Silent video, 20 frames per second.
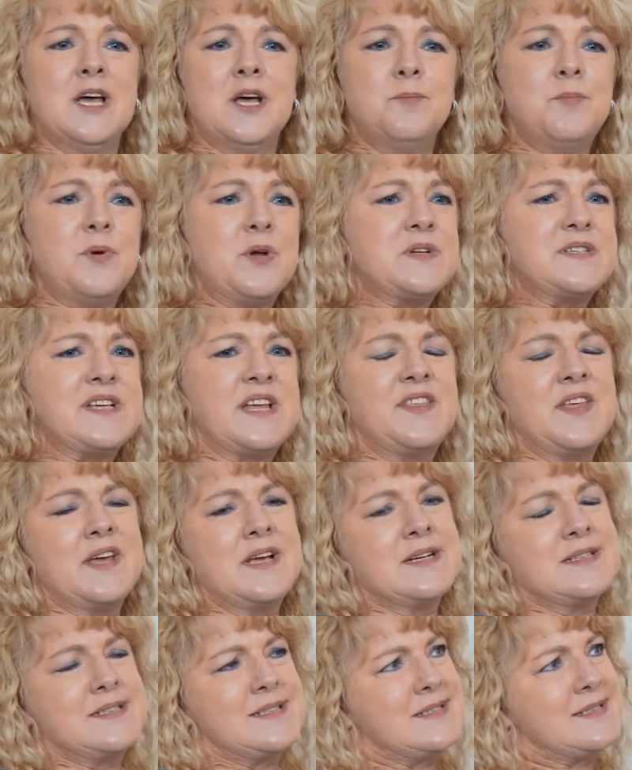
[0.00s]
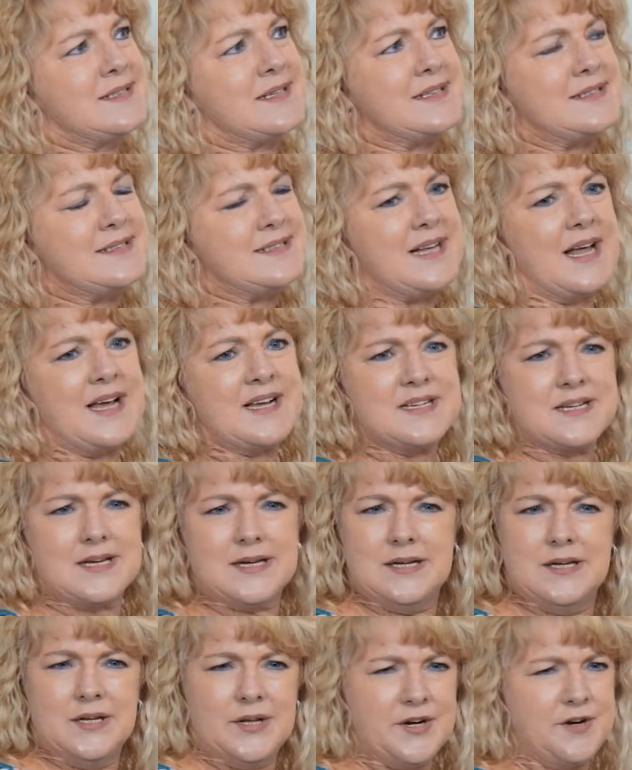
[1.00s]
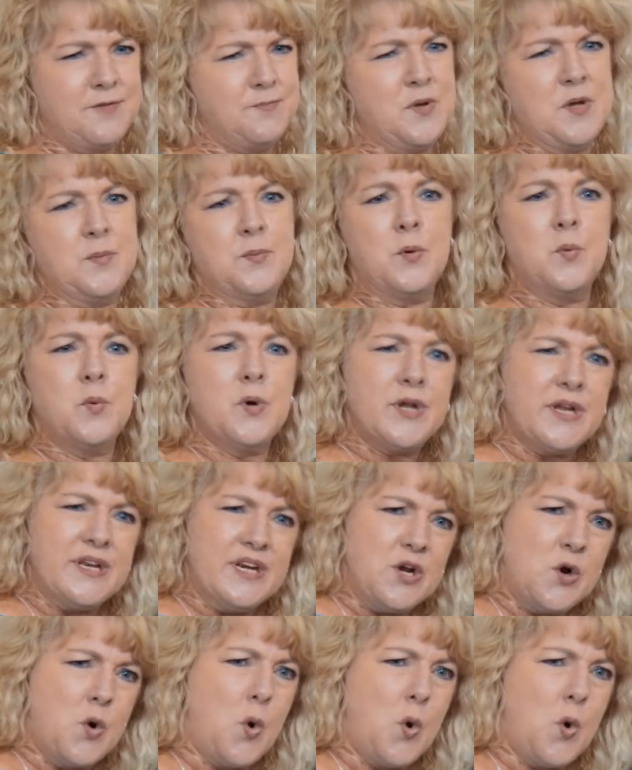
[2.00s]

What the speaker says: because I think it's like a lot of people working in